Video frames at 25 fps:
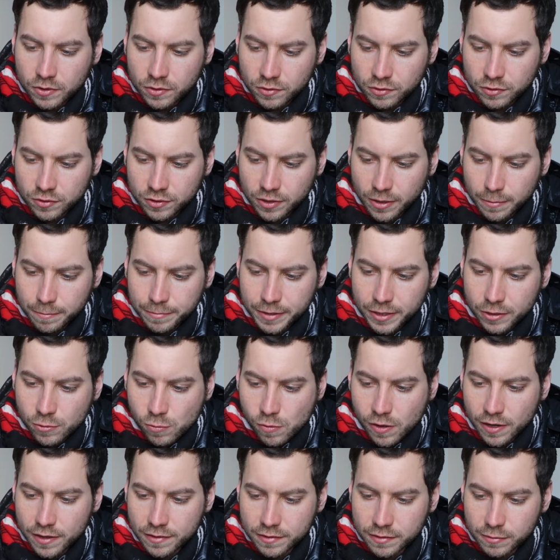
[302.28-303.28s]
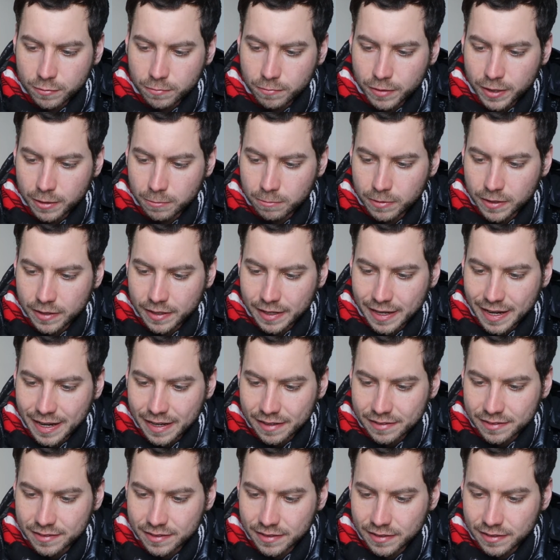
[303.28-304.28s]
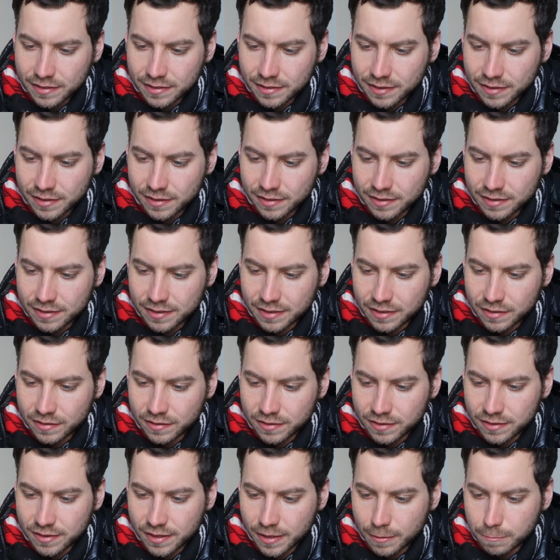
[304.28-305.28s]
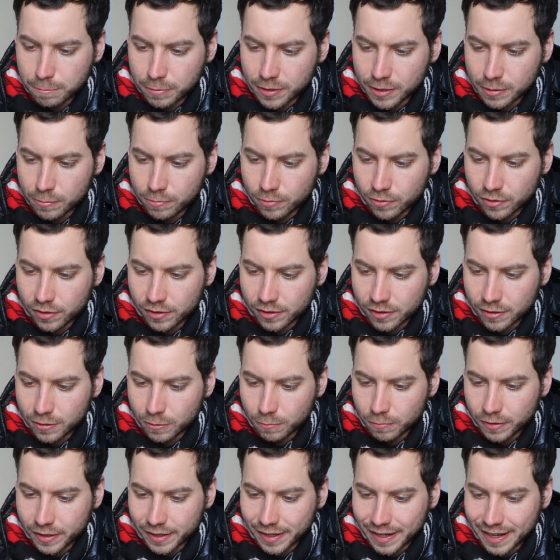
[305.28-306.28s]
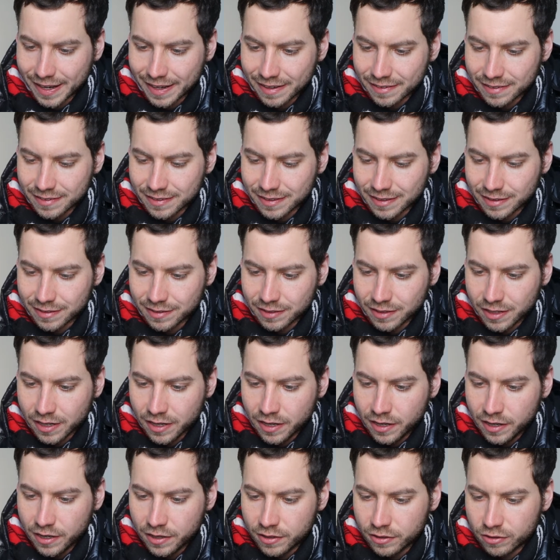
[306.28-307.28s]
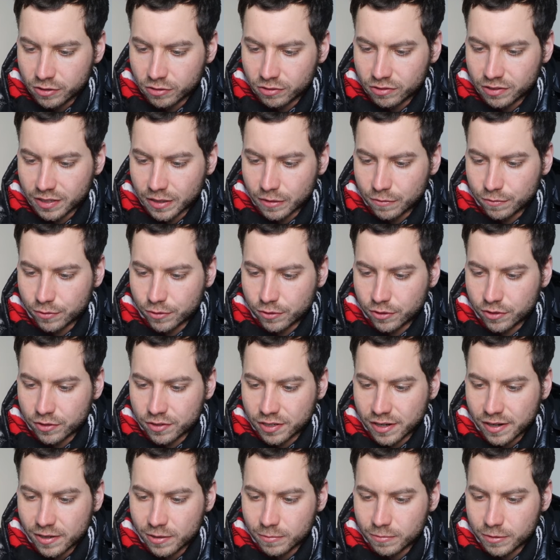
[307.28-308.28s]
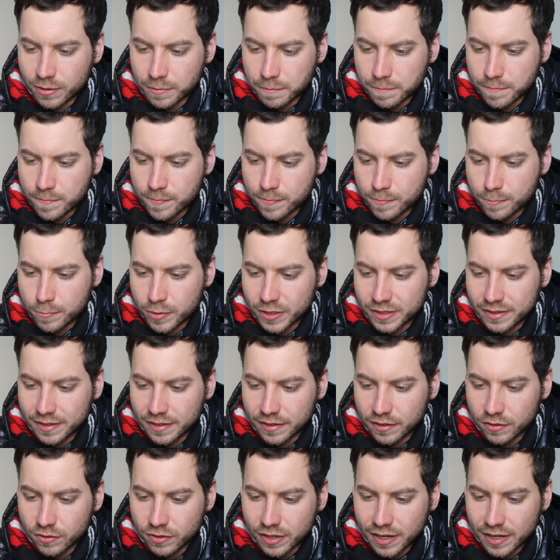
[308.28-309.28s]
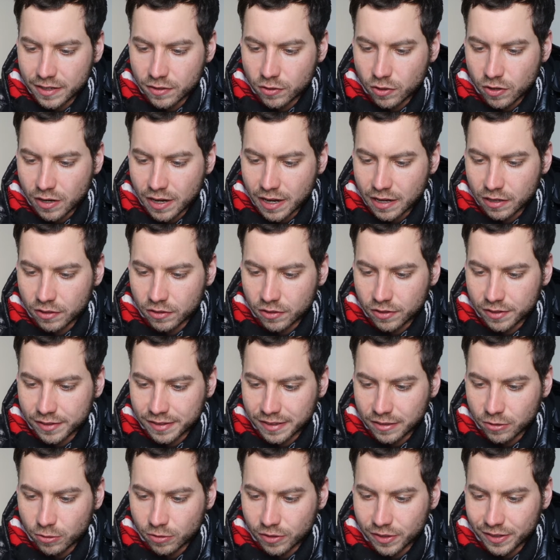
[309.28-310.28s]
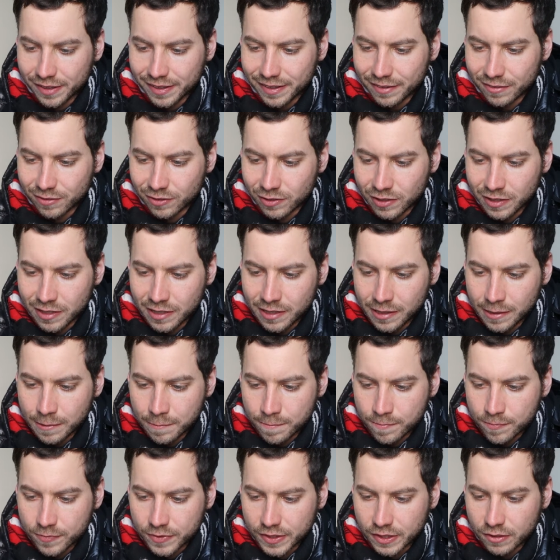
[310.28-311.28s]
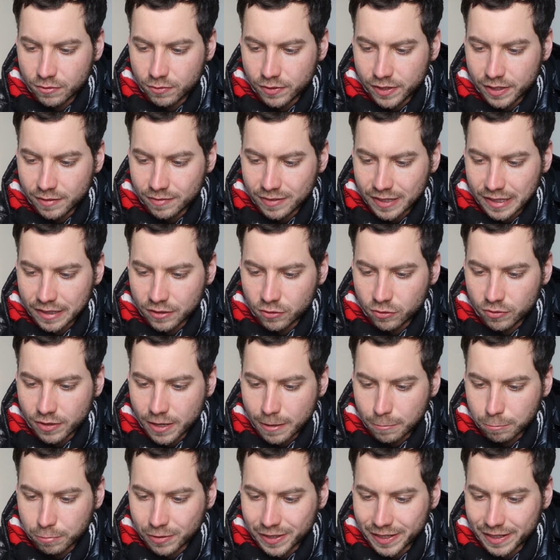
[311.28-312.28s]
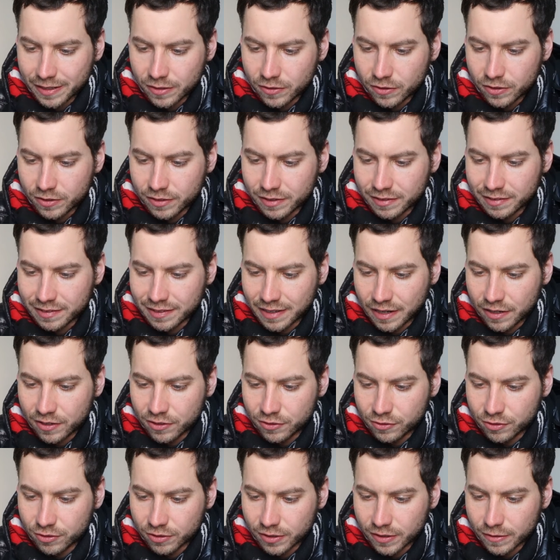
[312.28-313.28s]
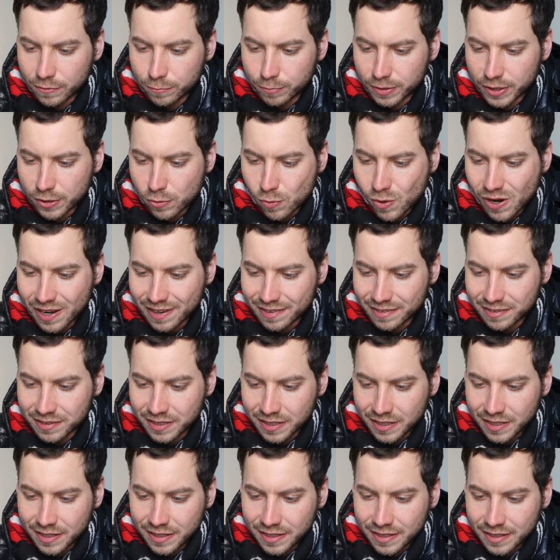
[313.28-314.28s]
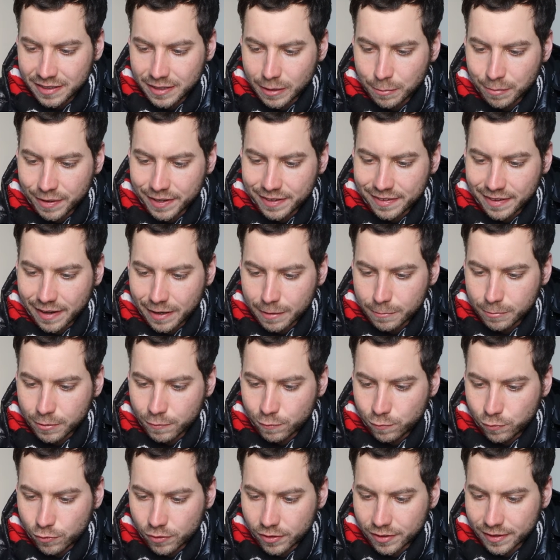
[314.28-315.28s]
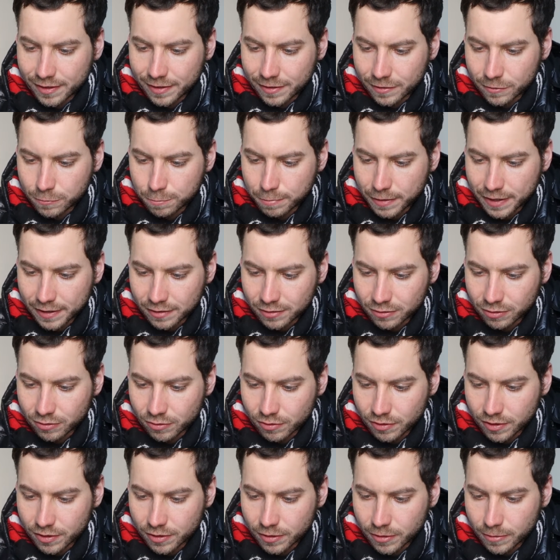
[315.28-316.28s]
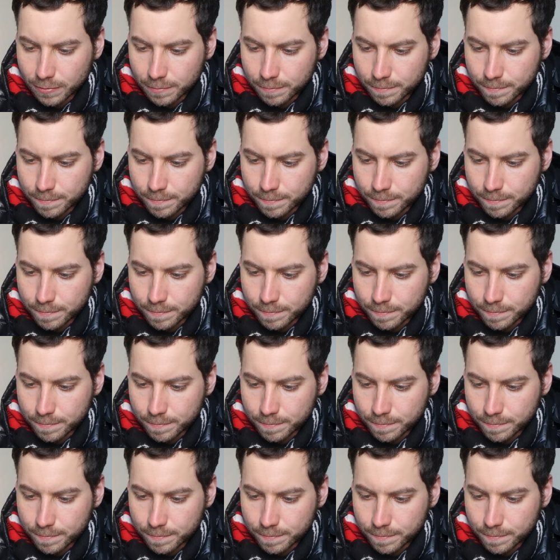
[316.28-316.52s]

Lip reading: Some bequests may be accidents in the sense that people accumulate assets to save for retirement, but they do not know how long they will live. Even if they do not plan or desire to give bequests, they may die before they expect to and end